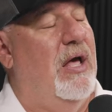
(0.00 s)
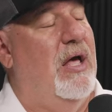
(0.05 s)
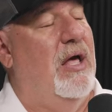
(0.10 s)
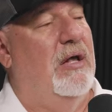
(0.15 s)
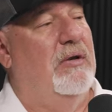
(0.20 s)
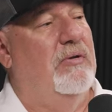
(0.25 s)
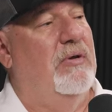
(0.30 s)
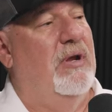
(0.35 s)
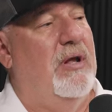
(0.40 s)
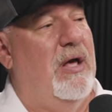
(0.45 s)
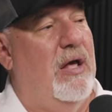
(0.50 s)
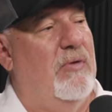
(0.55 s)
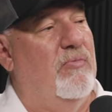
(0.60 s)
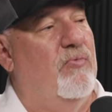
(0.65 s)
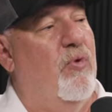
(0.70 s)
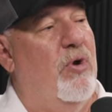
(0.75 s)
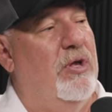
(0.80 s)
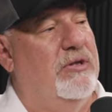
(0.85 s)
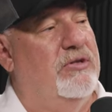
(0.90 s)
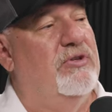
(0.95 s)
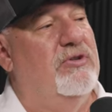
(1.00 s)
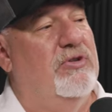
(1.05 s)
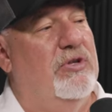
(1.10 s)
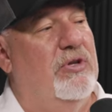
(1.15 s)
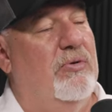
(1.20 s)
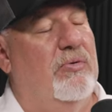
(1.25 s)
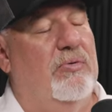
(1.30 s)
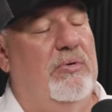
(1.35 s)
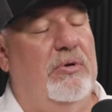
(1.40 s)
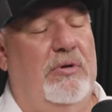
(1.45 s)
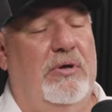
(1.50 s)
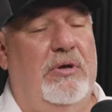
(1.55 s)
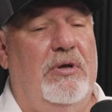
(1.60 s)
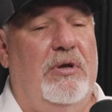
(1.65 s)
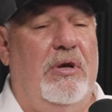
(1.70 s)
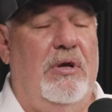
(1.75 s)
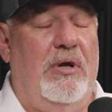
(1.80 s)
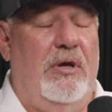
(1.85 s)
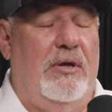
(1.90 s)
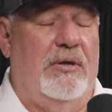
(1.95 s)
on on what to do. I'll have to check
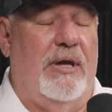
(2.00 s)
that out.